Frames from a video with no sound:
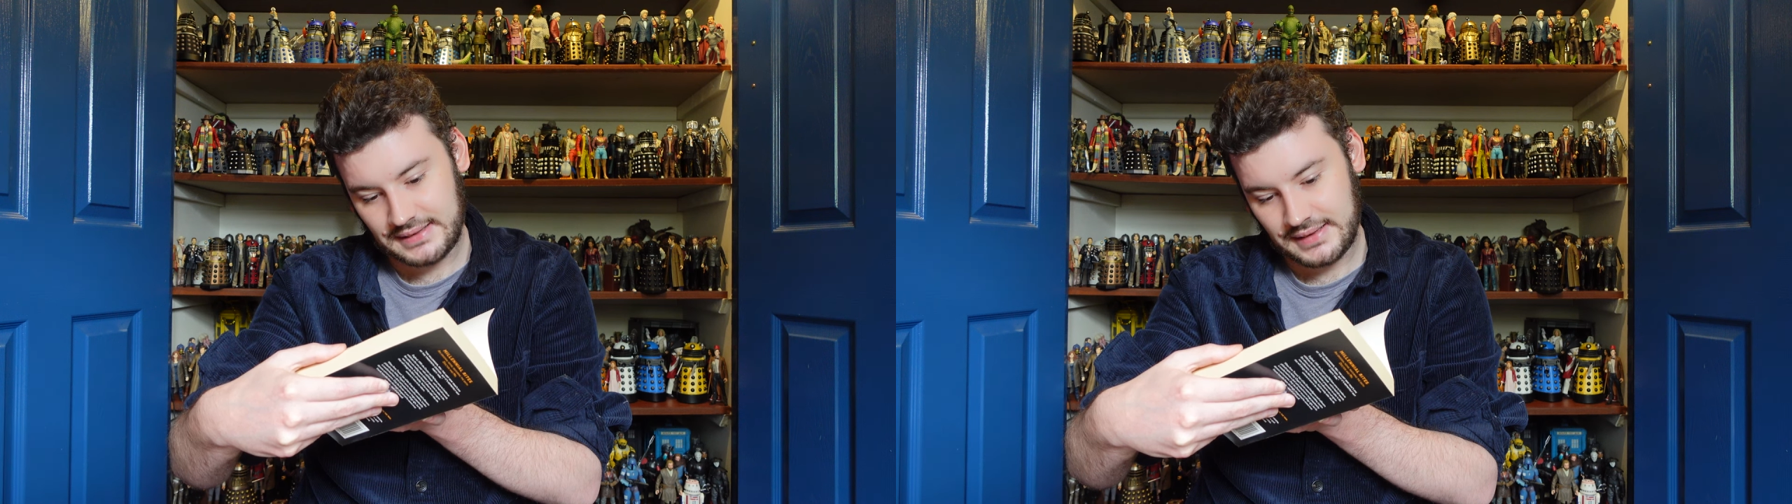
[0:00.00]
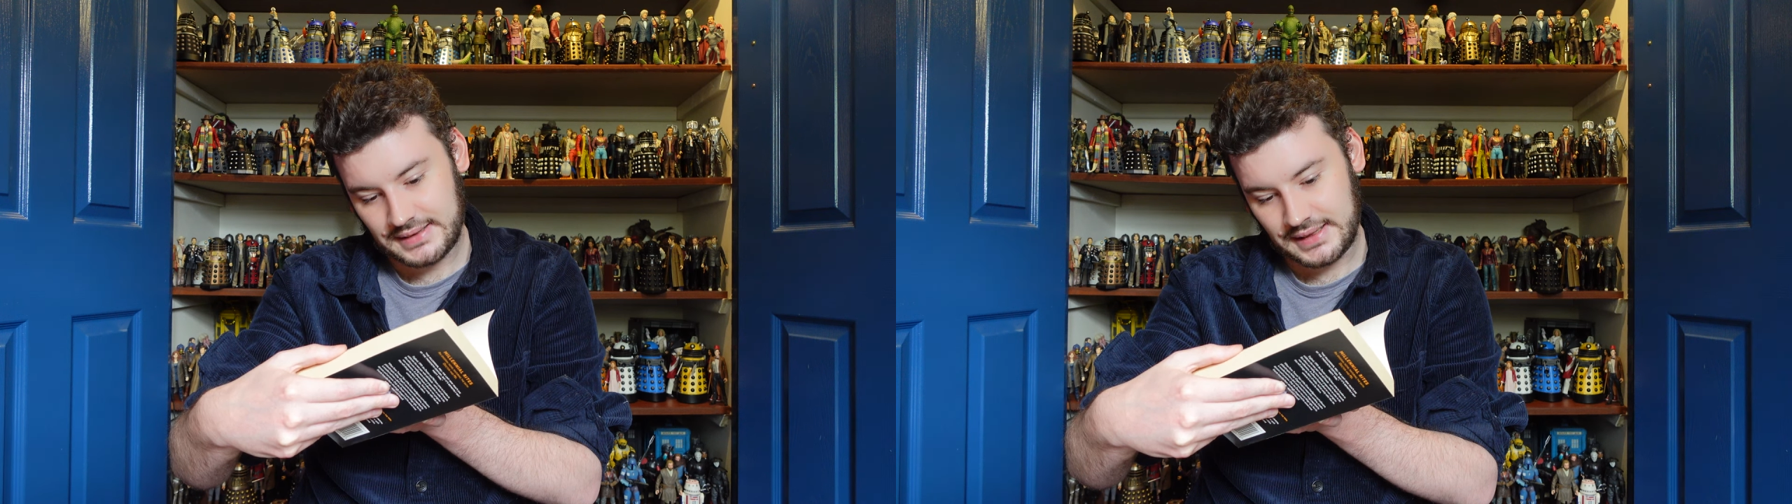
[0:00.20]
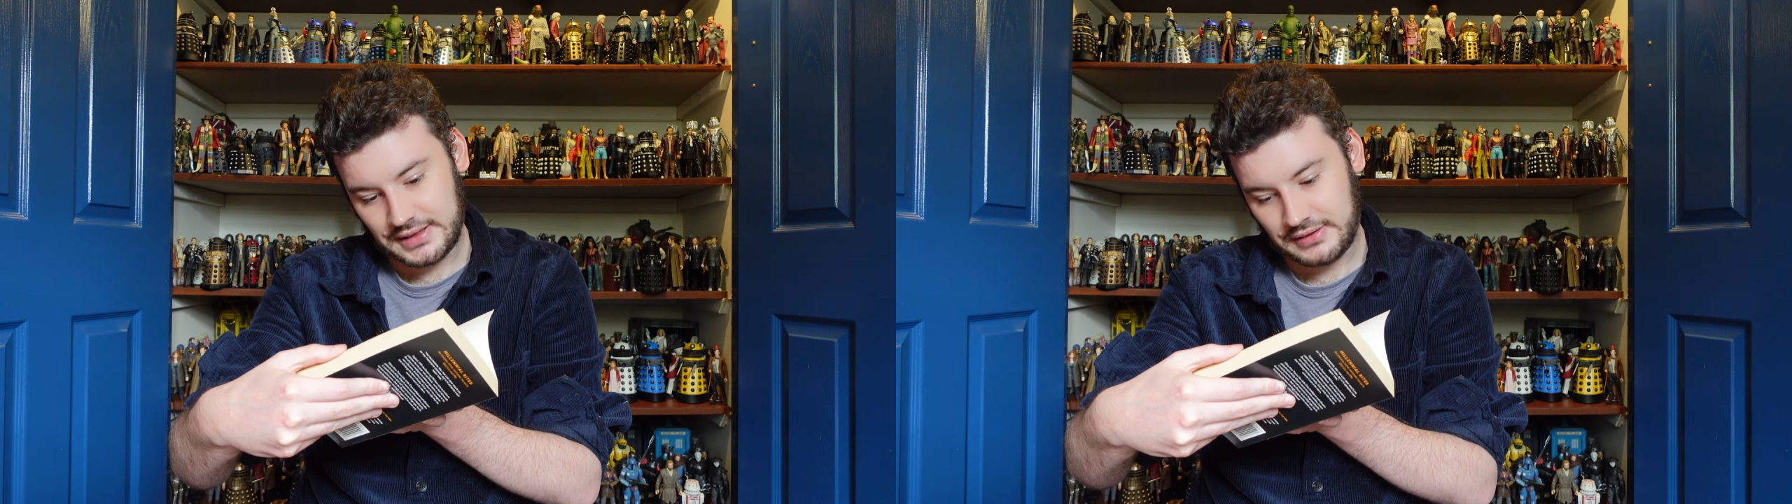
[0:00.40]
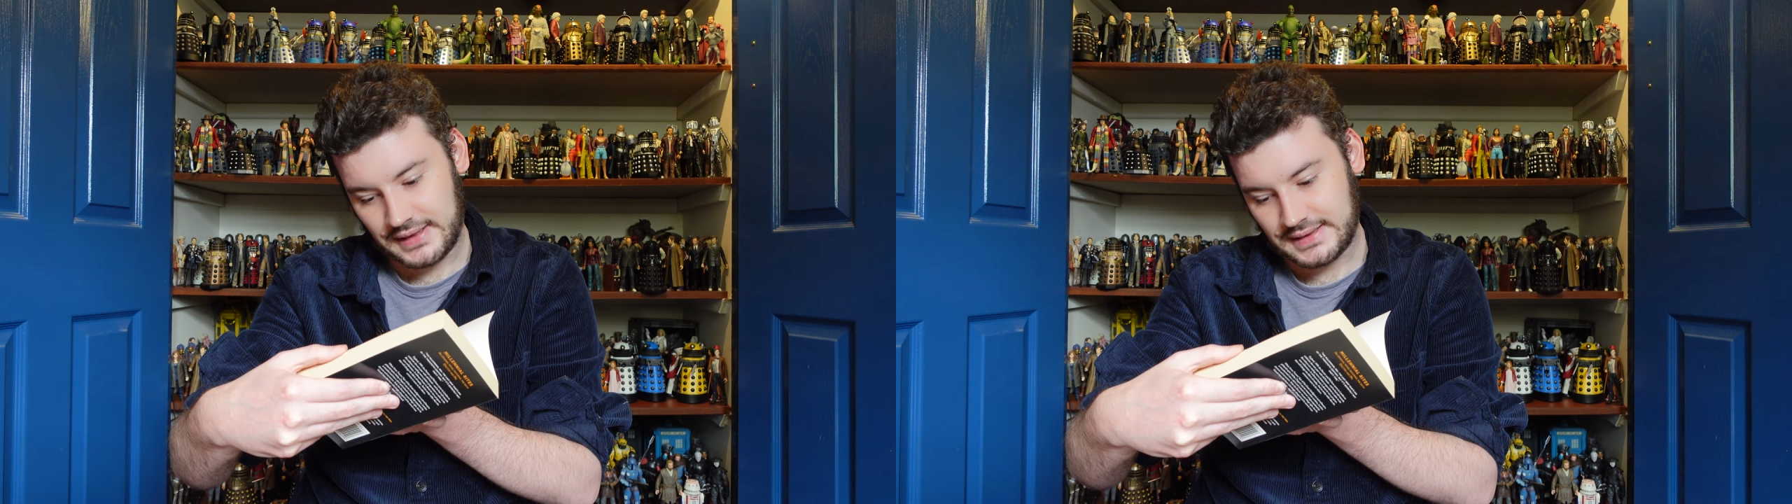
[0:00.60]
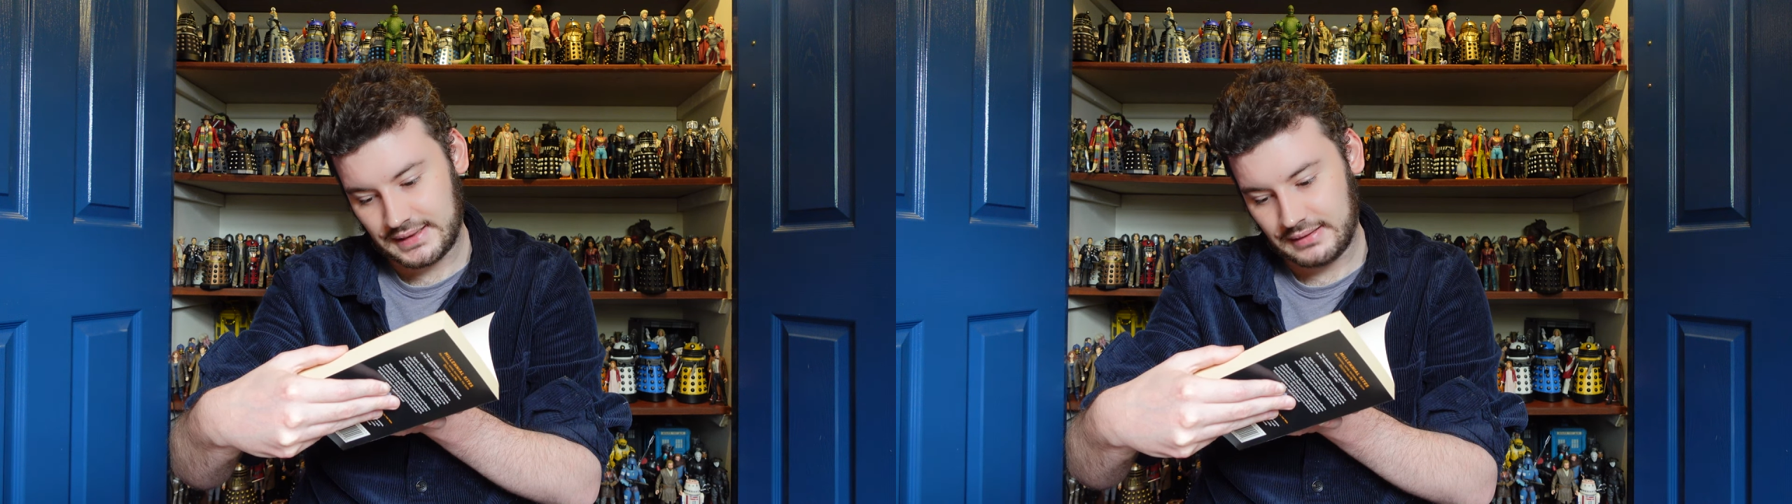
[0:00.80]
so that's
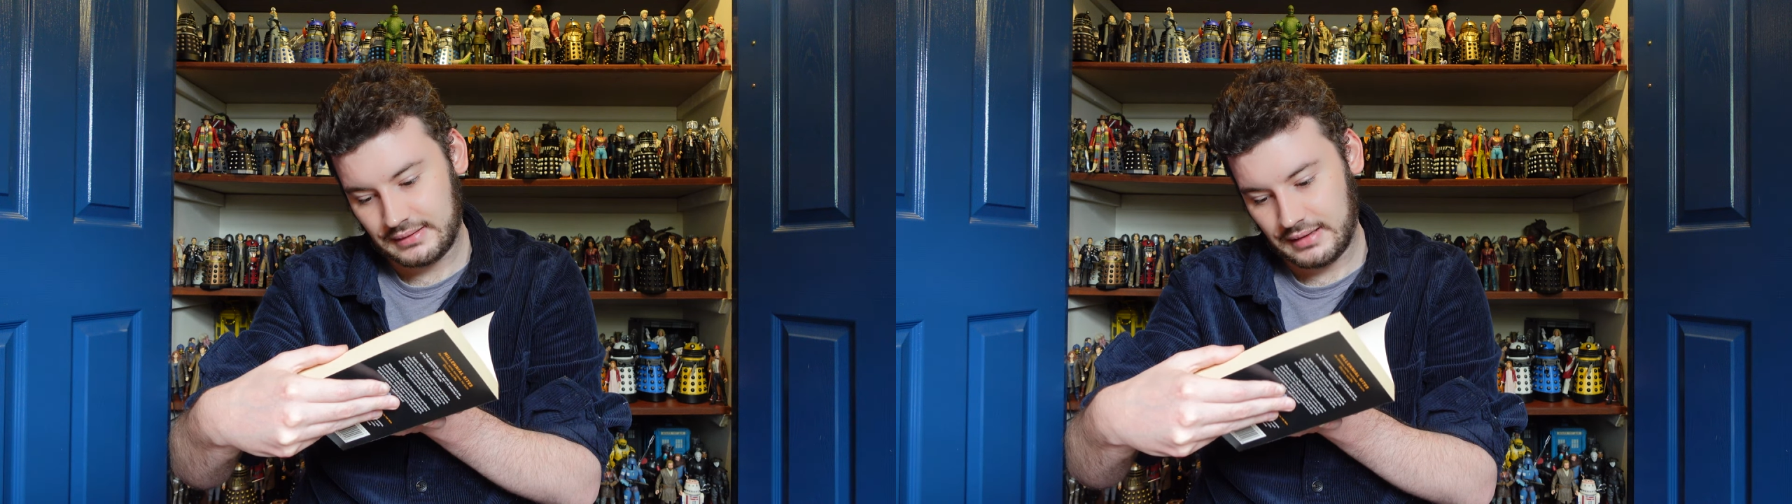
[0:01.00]
interesting.